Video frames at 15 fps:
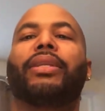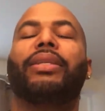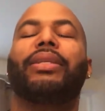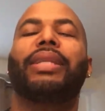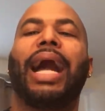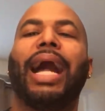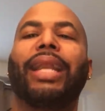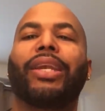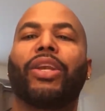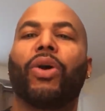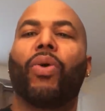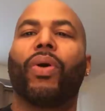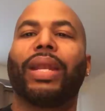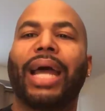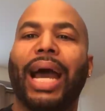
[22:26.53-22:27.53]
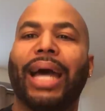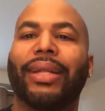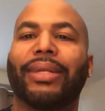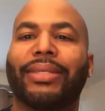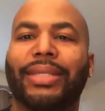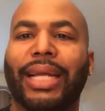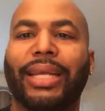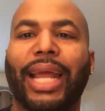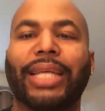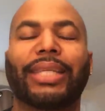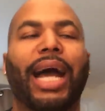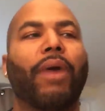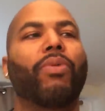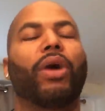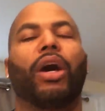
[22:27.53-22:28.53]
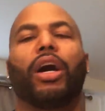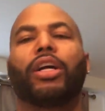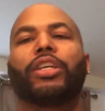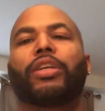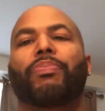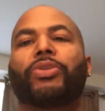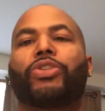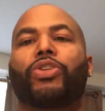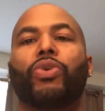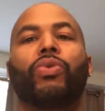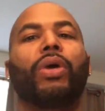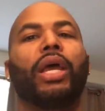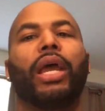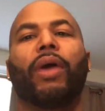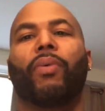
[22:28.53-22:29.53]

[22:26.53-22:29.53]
Not knowing how to set dates. I would under pursue.